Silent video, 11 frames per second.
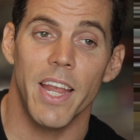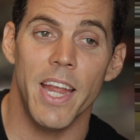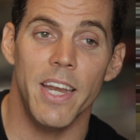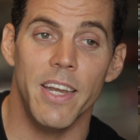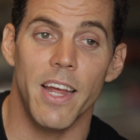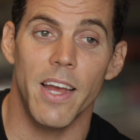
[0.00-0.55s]

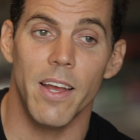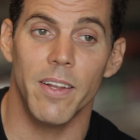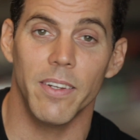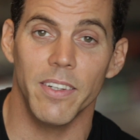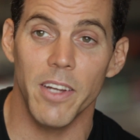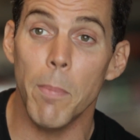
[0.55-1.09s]
and
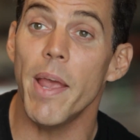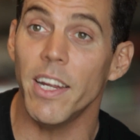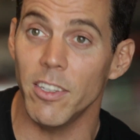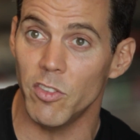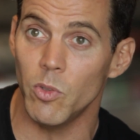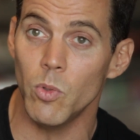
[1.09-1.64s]
got back
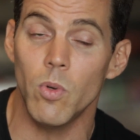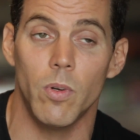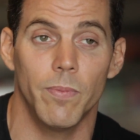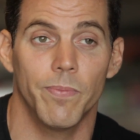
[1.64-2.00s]
in school.